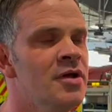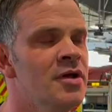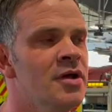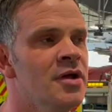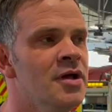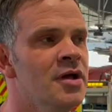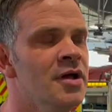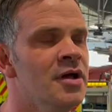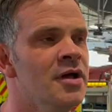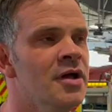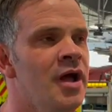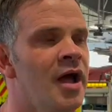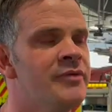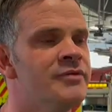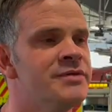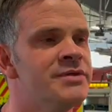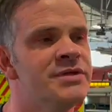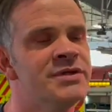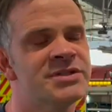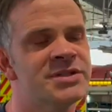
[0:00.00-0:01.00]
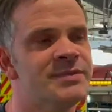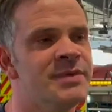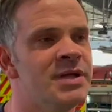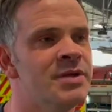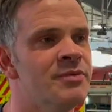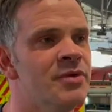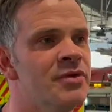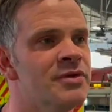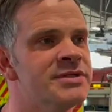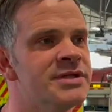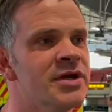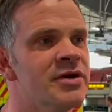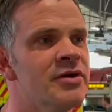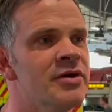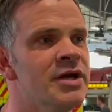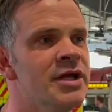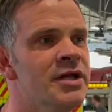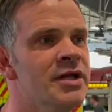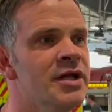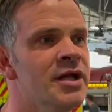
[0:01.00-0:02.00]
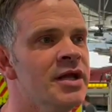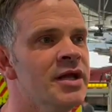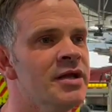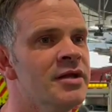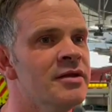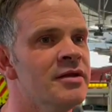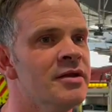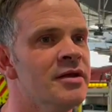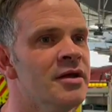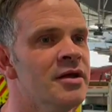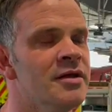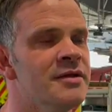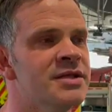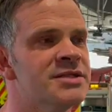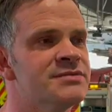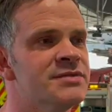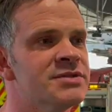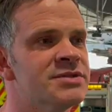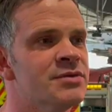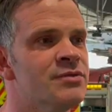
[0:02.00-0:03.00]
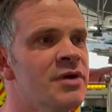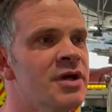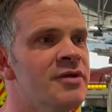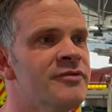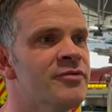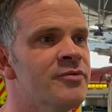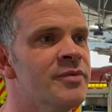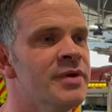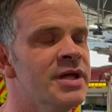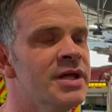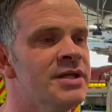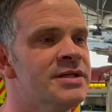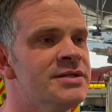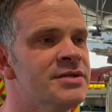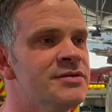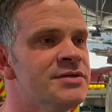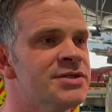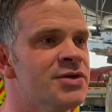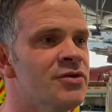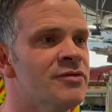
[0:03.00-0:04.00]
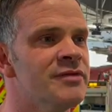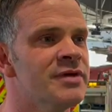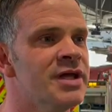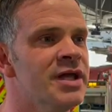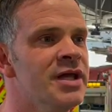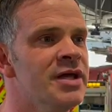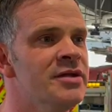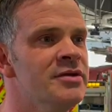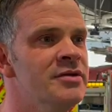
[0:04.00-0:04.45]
I used to be in the military, and this was a way for me to serve again.